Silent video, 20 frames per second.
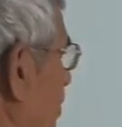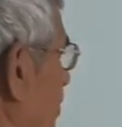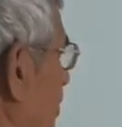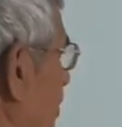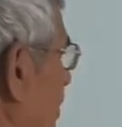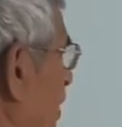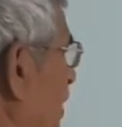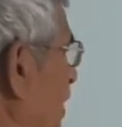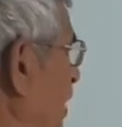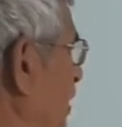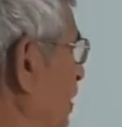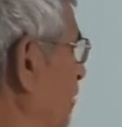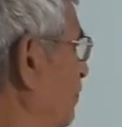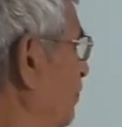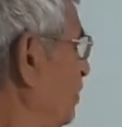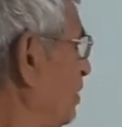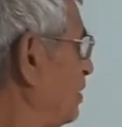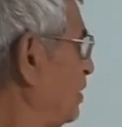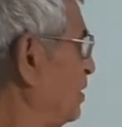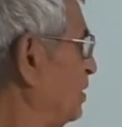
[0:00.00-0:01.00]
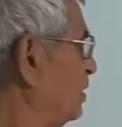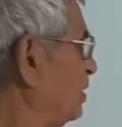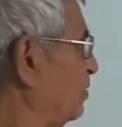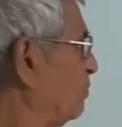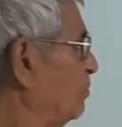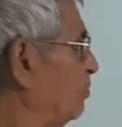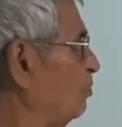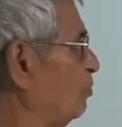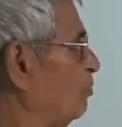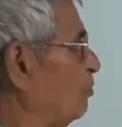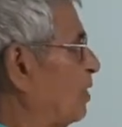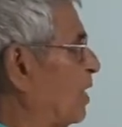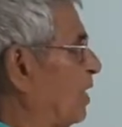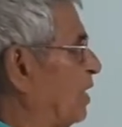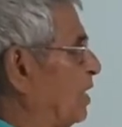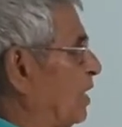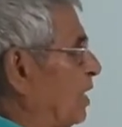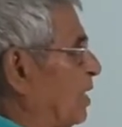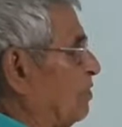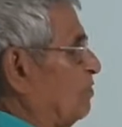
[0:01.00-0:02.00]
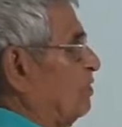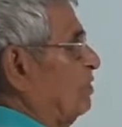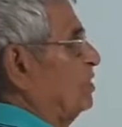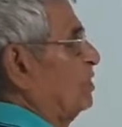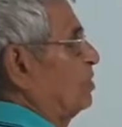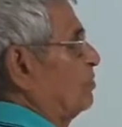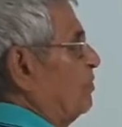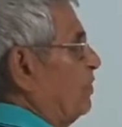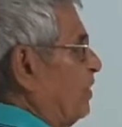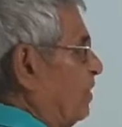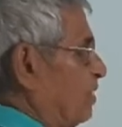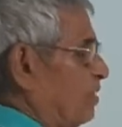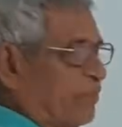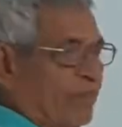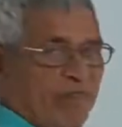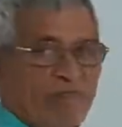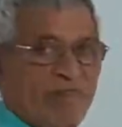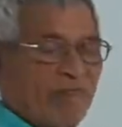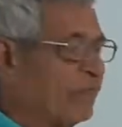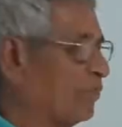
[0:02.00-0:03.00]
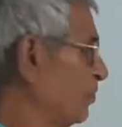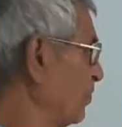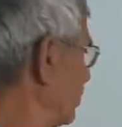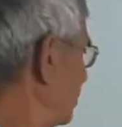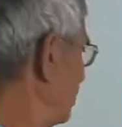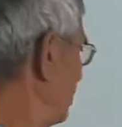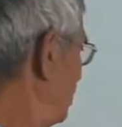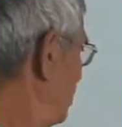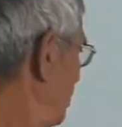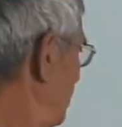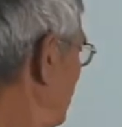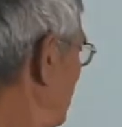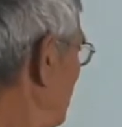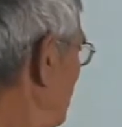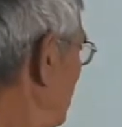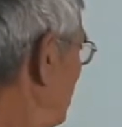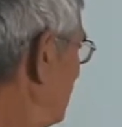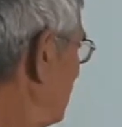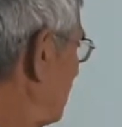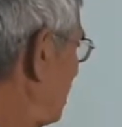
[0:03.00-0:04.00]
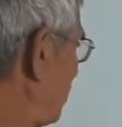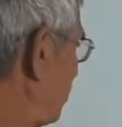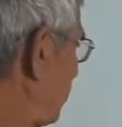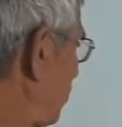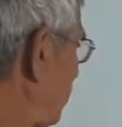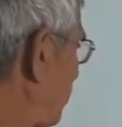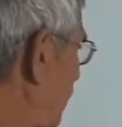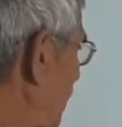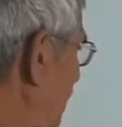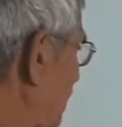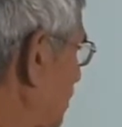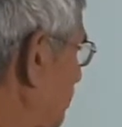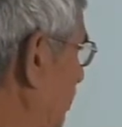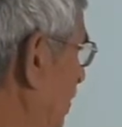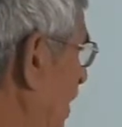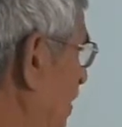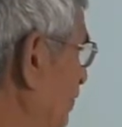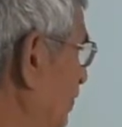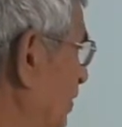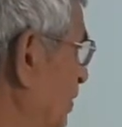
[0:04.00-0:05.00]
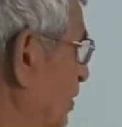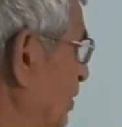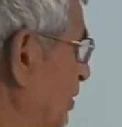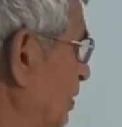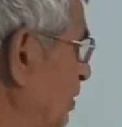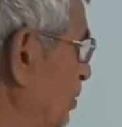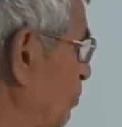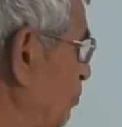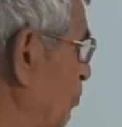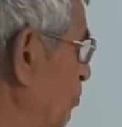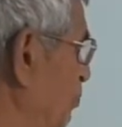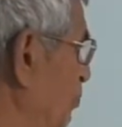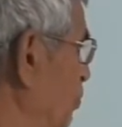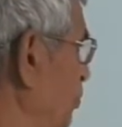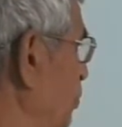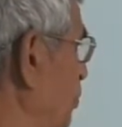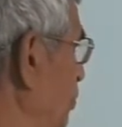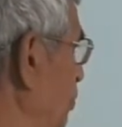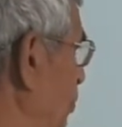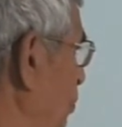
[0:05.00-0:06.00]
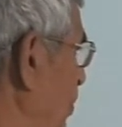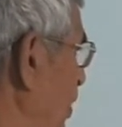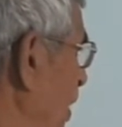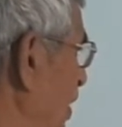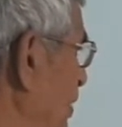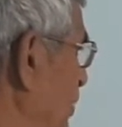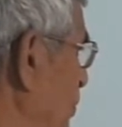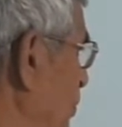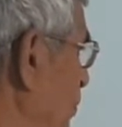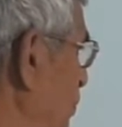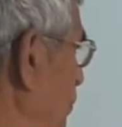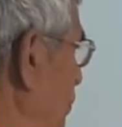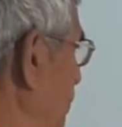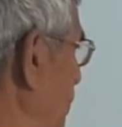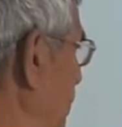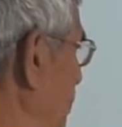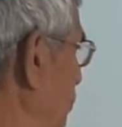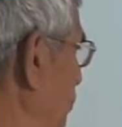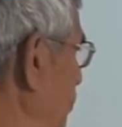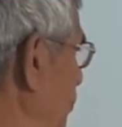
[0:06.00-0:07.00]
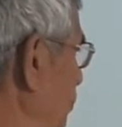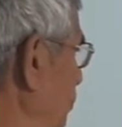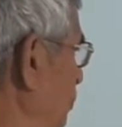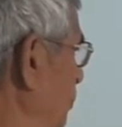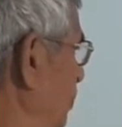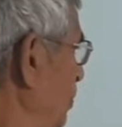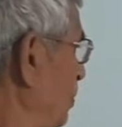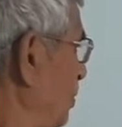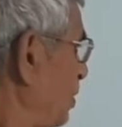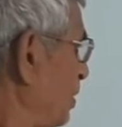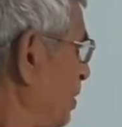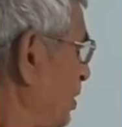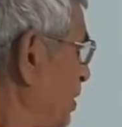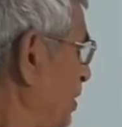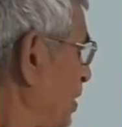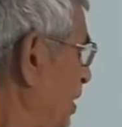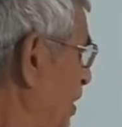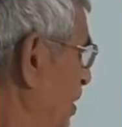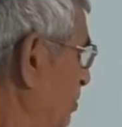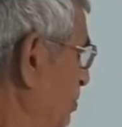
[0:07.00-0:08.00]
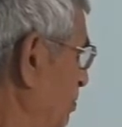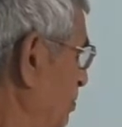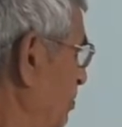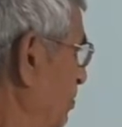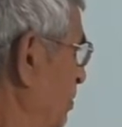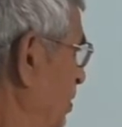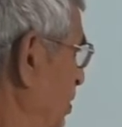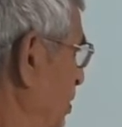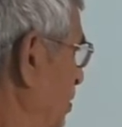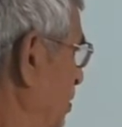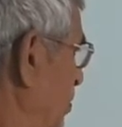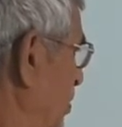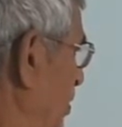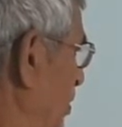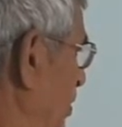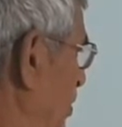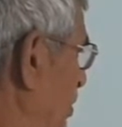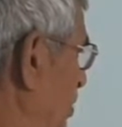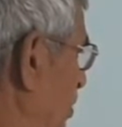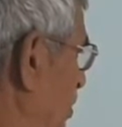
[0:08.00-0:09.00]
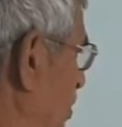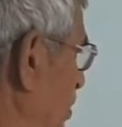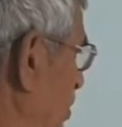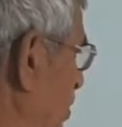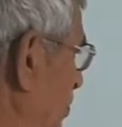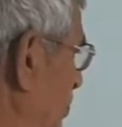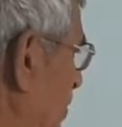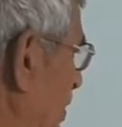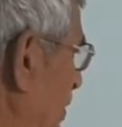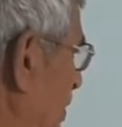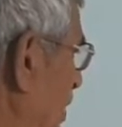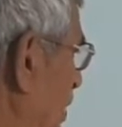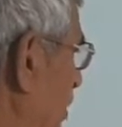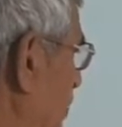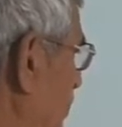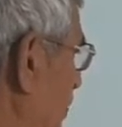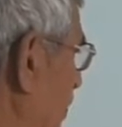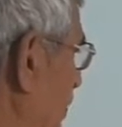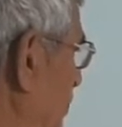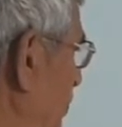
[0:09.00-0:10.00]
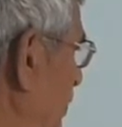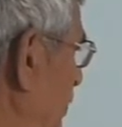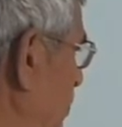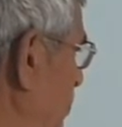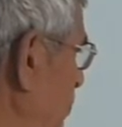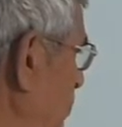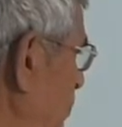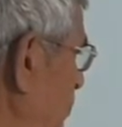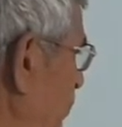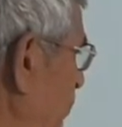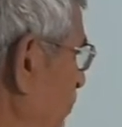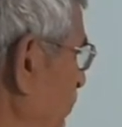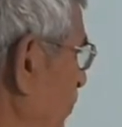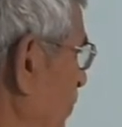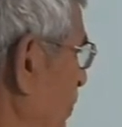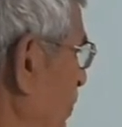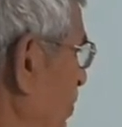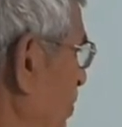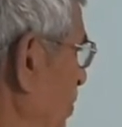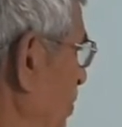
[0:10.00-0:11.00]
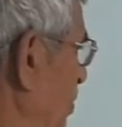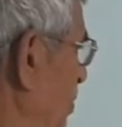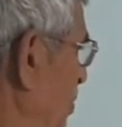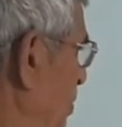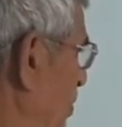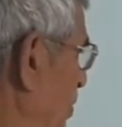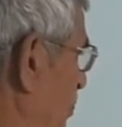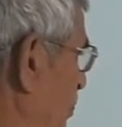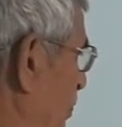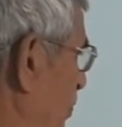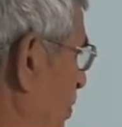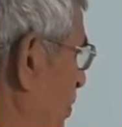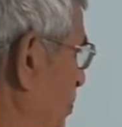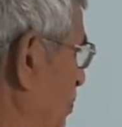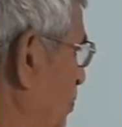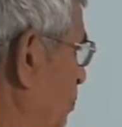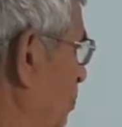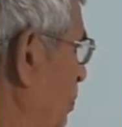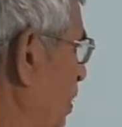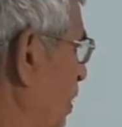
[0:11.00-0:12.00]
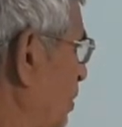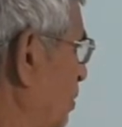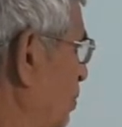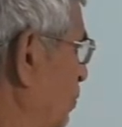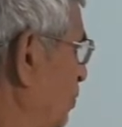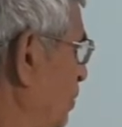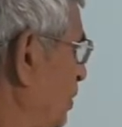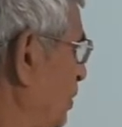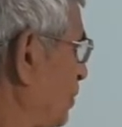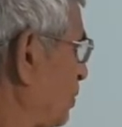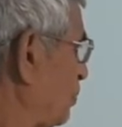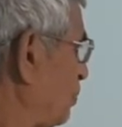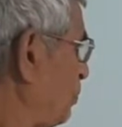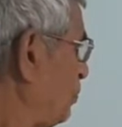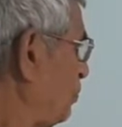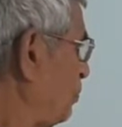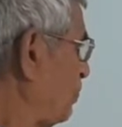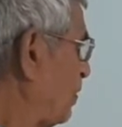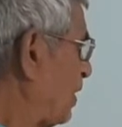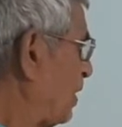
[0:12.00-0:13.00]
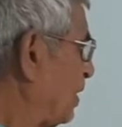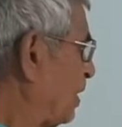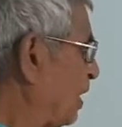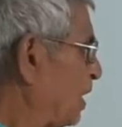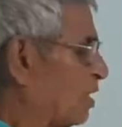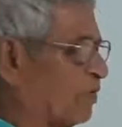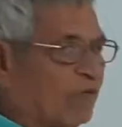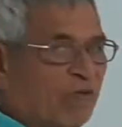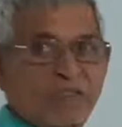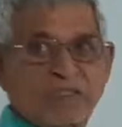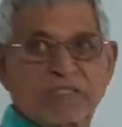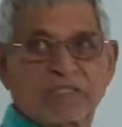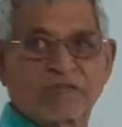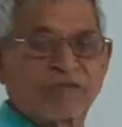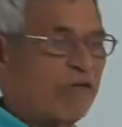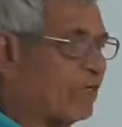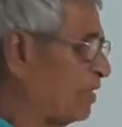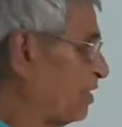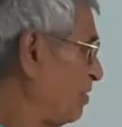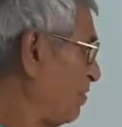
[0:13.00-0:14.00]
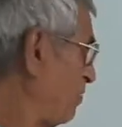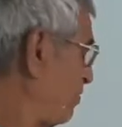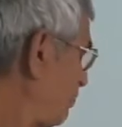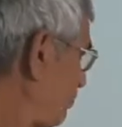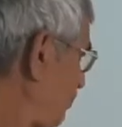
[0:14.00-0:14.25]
Area A1 is equal to pi R1 square. Therefore, flux phi 1 is equal to mu 0 I2 into area, this is the magnetic field B2 upon 2 R2 into pi R1 square.